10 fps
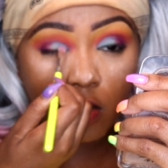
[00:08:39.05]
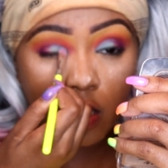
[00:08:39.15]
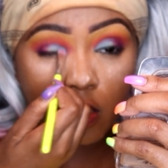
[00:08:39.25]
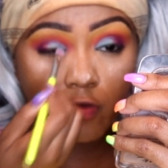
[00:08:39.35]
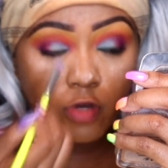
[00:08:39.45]

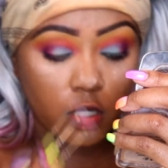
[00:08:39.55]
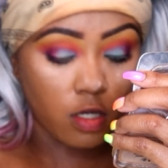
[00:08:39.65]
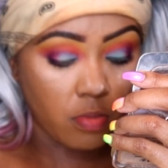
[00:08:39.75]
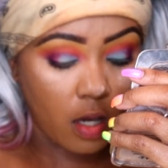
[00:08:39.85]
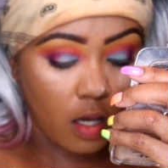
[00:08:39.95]
like giving
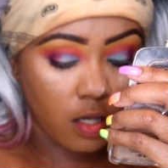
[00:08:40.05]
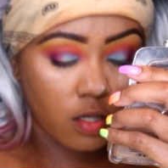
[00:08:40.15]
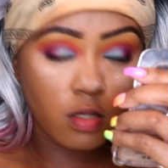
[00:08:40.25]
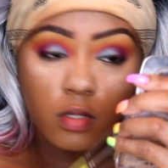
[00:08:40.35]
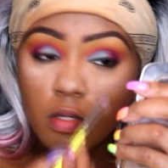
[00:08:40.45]
kickback
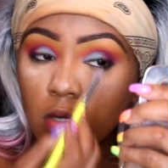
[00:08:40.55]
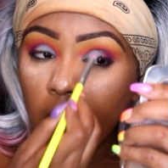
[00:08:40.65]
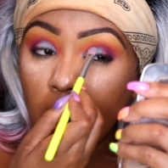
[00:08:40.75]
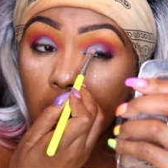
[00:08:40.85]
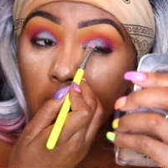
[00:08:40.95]

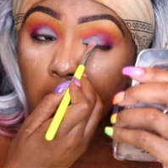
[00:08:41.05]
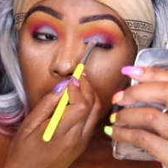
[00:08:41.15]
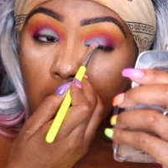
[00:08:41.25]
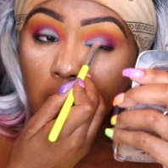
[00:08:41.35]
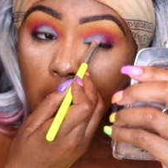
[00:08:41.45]

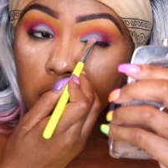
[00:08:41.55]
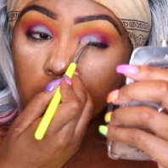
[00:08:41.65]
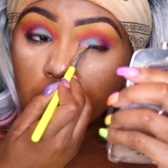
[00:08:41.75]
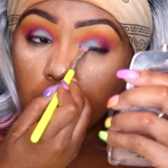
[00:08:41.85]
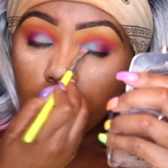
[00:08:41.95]

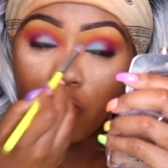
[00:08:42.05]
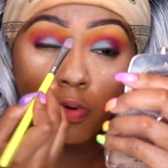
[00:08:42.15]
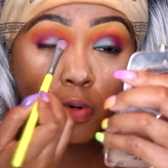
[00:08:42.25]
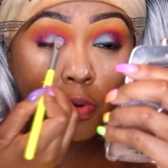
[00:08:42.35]
still.